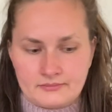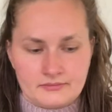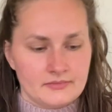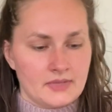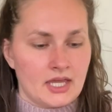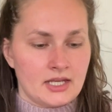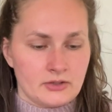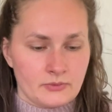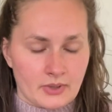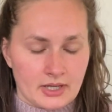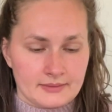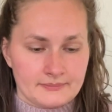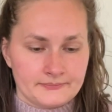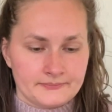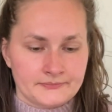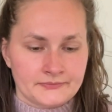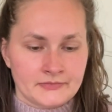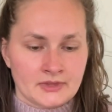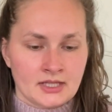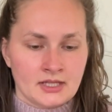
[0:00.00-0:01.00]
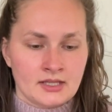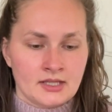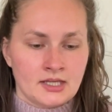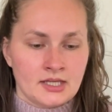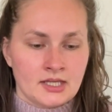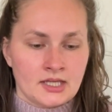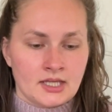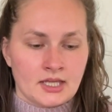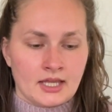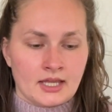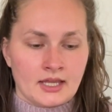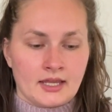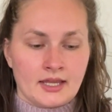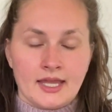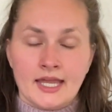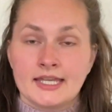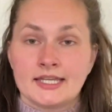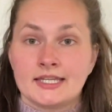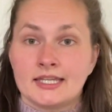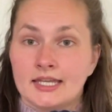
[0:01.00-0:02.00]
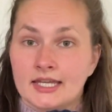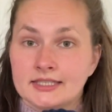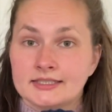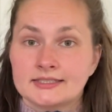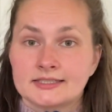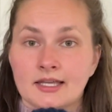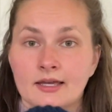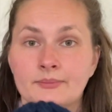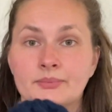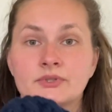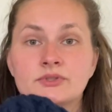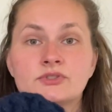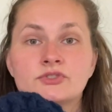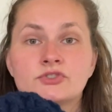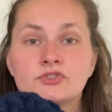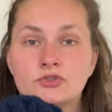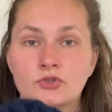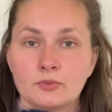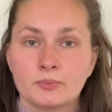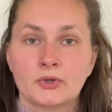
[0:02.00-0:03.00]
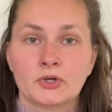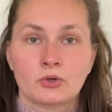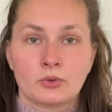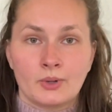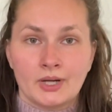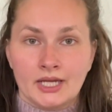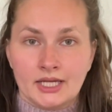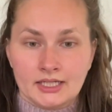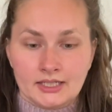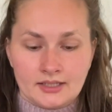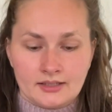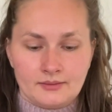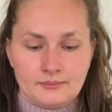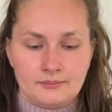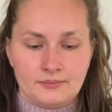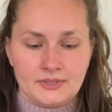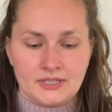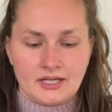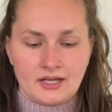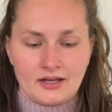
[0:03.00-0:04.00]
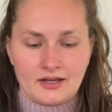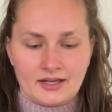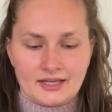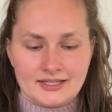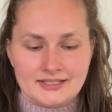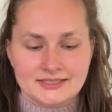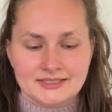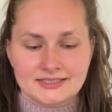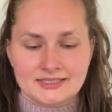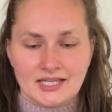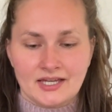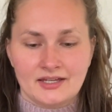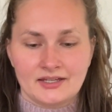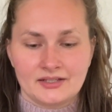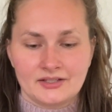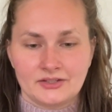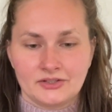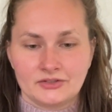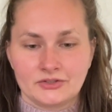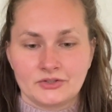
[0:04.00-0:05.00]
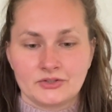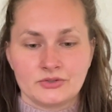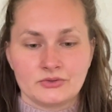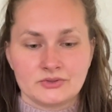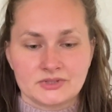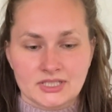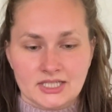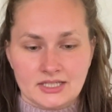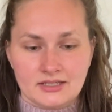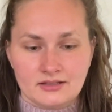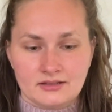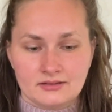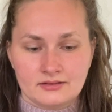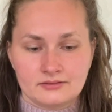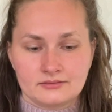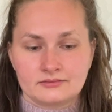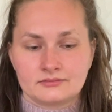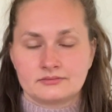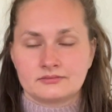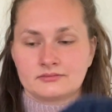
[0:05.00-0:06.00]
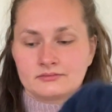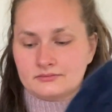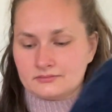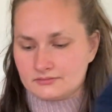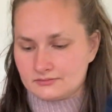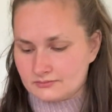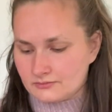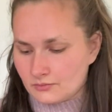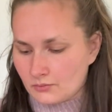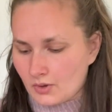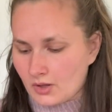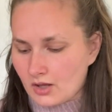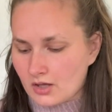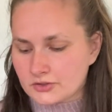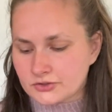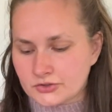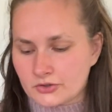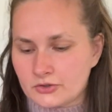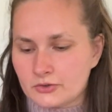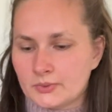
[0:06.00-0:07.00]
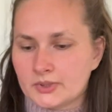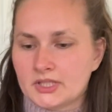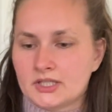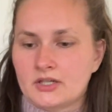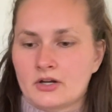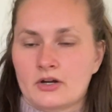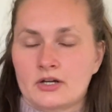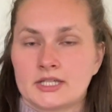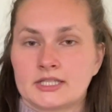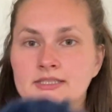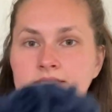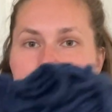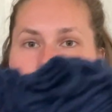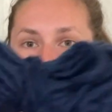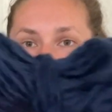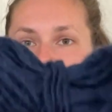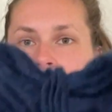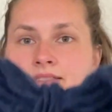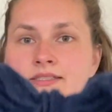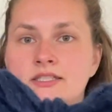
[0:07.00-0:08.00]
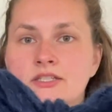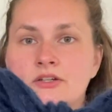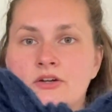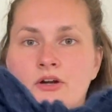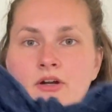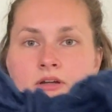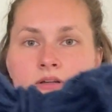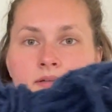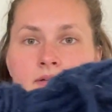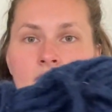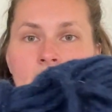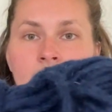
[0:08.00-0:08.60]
Anyway, it knits up super quick because you're using, well, I'll show you what the yarn is. This is the yarn.